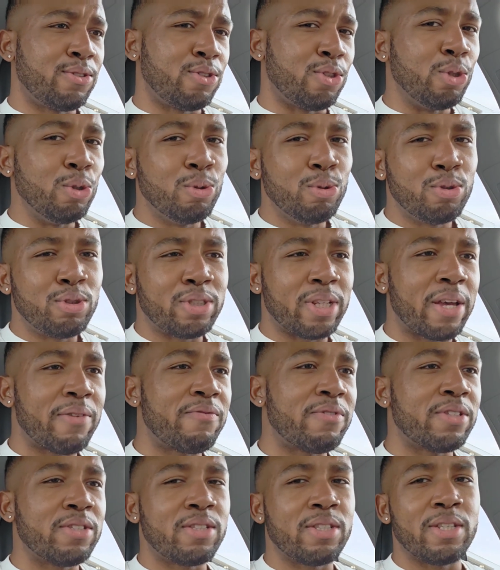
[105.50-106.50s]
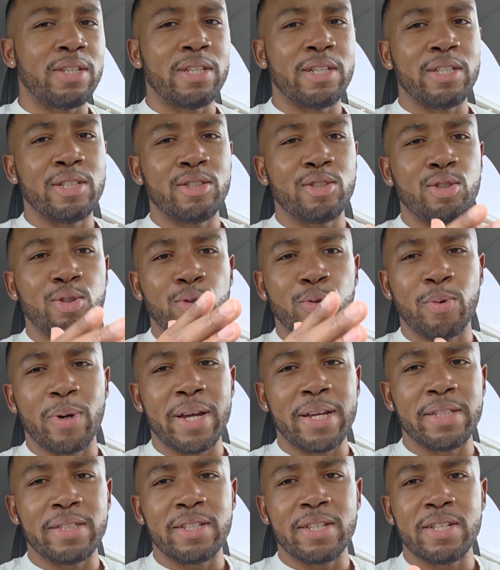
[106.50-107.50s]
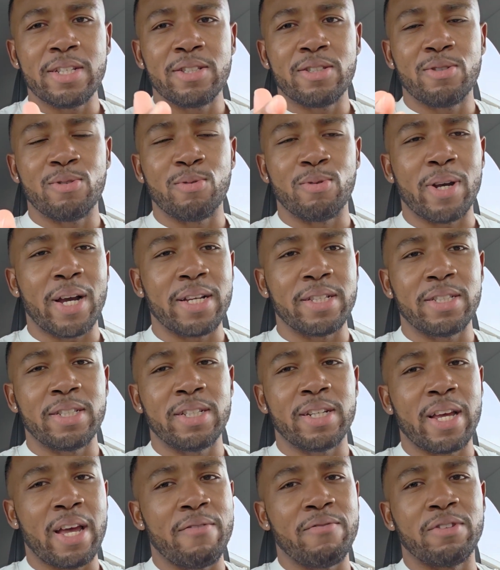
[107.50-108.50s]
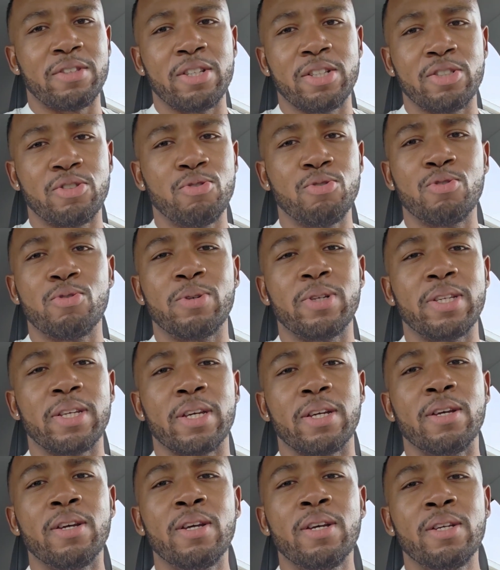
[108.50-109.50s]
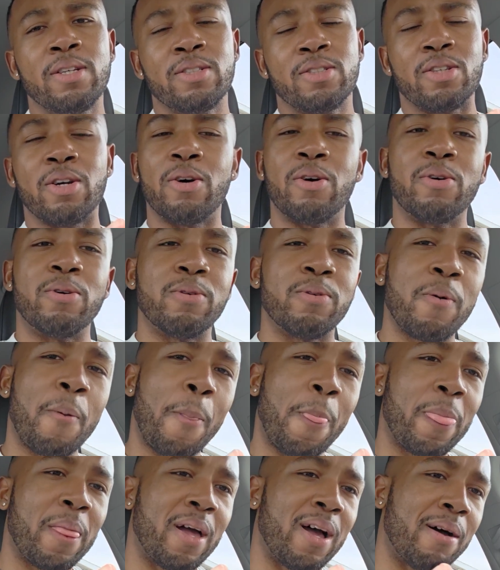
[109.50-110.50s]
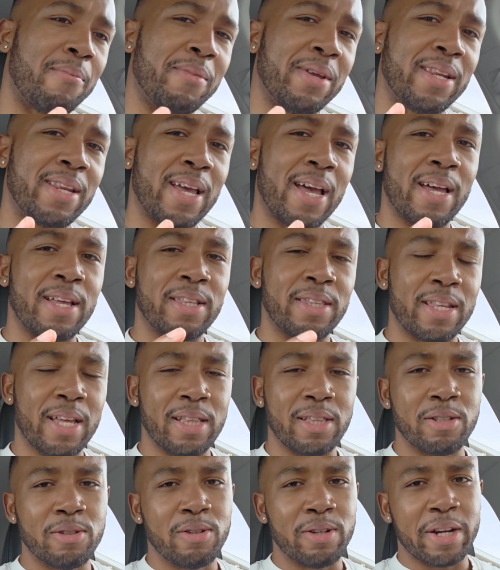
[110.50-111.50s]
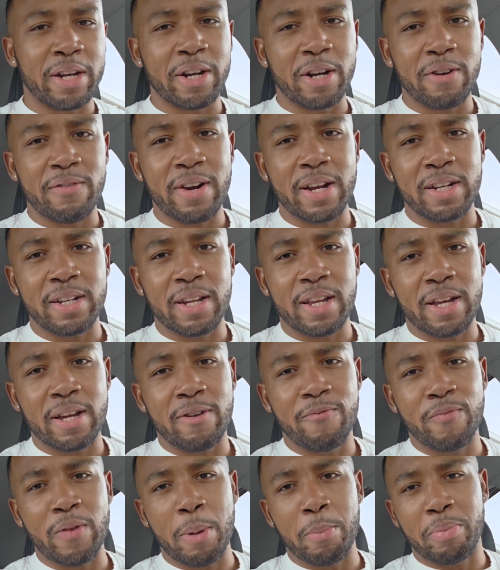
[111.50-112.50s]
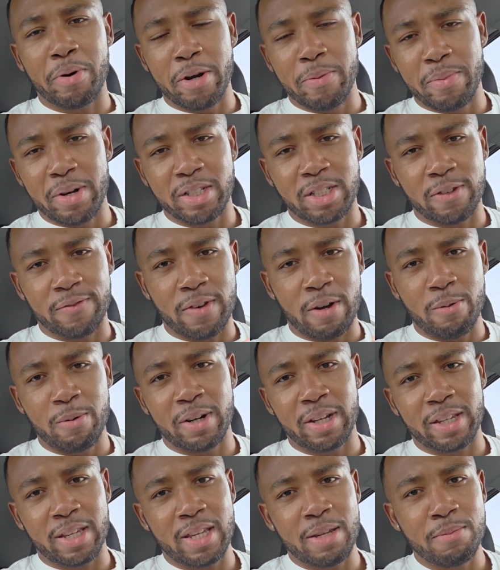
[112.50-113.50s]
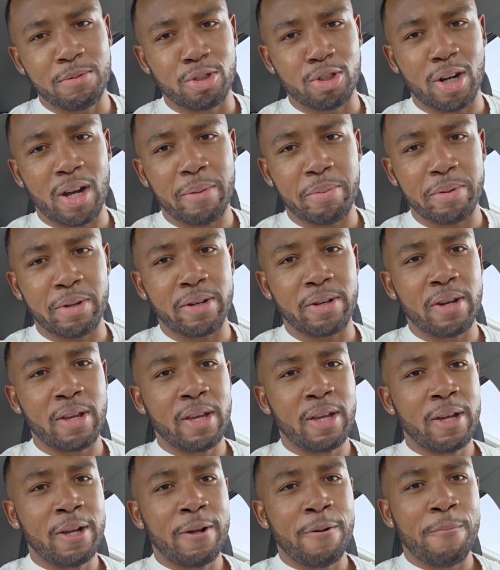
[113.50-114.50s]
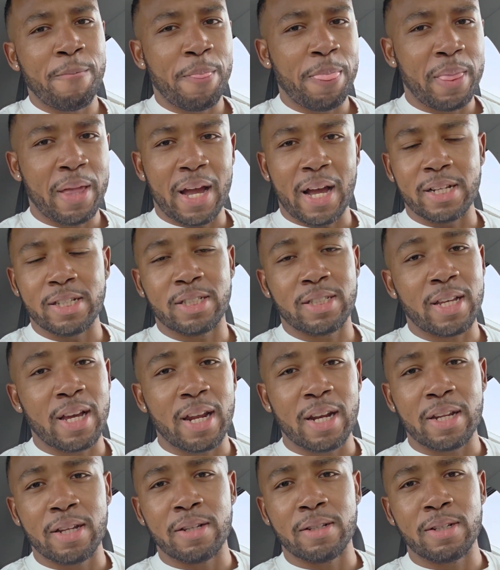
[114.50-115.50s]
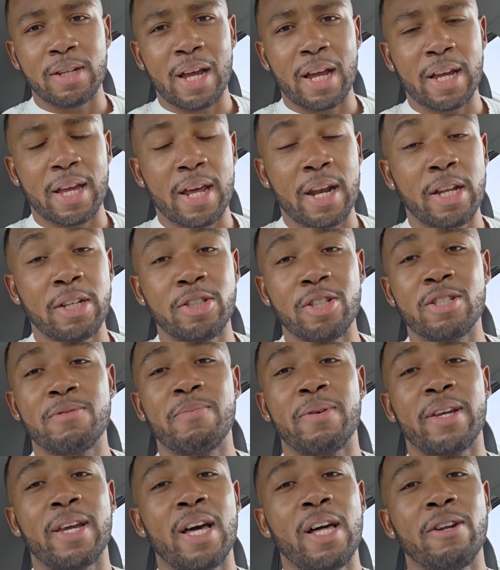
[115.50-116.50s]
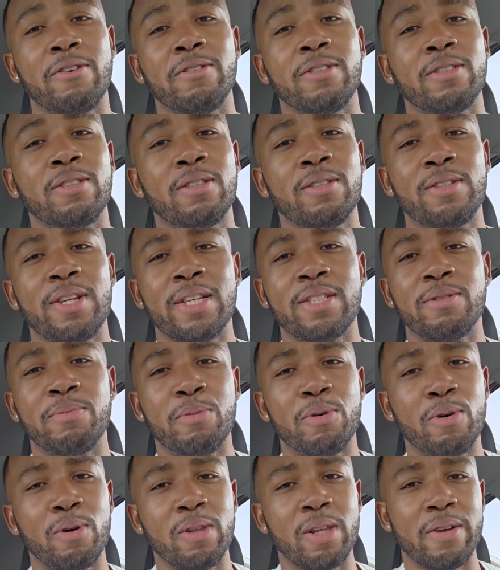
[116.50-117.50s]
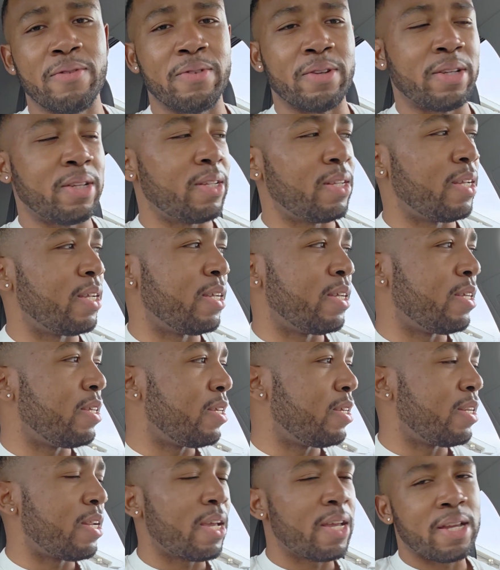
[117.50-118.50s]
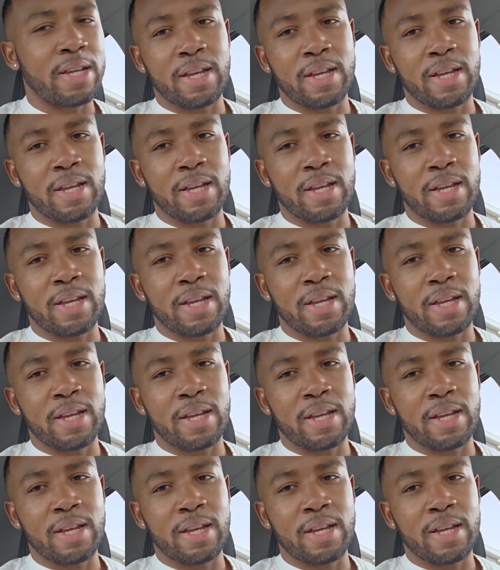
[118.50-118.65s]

217, 218, 219. I haven't touched 220 yet. So I'm in that little area right now. And pretty much if I want to keep dropping, I gotta adjust my calories. That's the moral of it. It